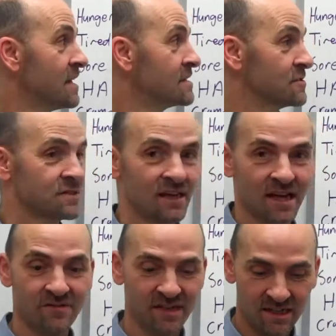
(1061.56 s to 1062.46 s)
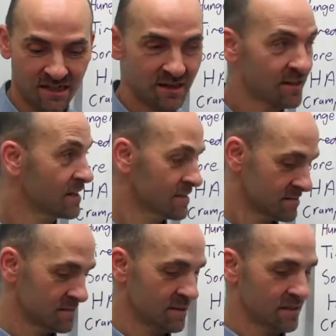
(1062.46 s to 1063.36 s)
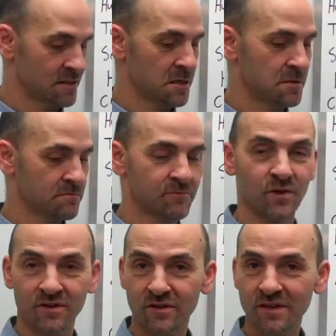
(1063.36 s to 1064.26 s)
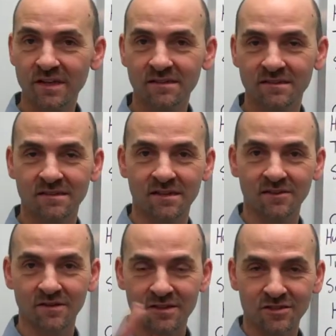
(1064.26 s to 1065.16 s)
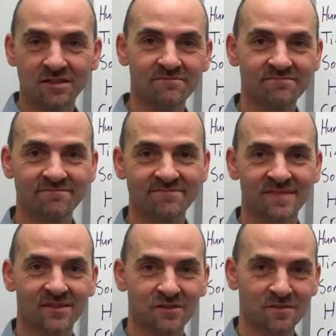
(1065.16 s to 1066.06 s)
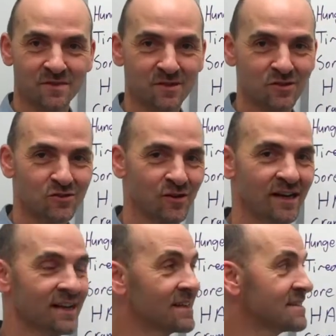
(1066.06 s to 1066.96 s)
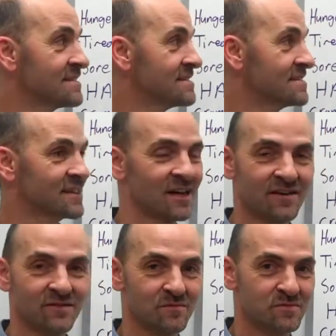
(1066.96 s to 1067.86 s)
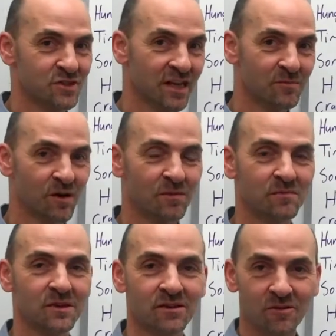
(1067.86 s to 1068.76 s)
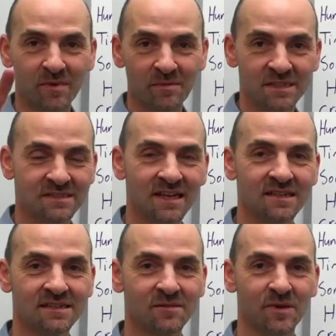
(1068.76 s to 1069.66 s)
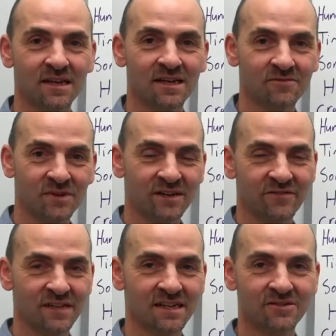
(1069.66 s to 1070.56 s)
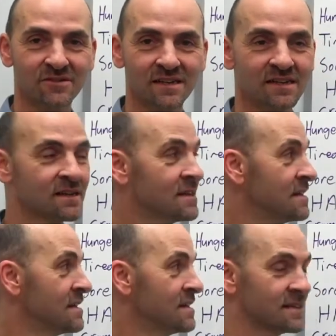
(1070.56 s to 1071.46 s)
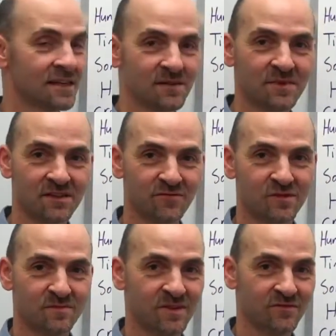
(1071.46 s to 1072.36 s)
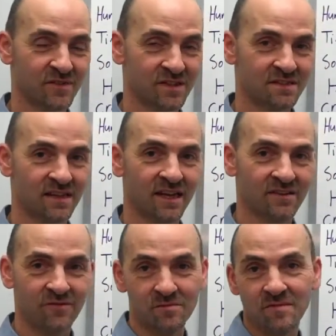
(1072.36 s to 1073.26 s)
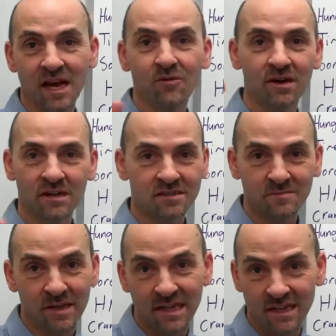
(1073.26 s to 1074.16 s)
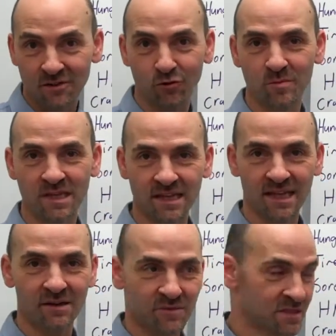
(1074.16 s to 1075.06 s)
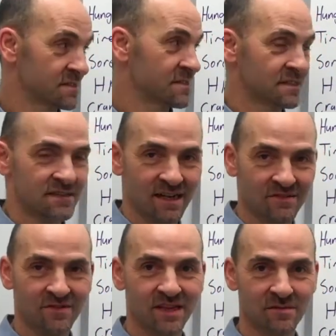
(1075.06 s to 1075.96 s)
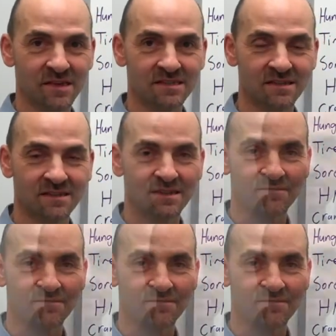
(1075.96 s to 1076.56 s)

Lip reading: So today I haven't eaten anything. It's like 1:30. I go to the gym, do some surge training, and then I'll have a shake probably, or maybe a salad, depending on what I feel like doing. And that'll be the first meal for this day. And from now on, I'll just be eating normally again, which is this kind of thing, basically.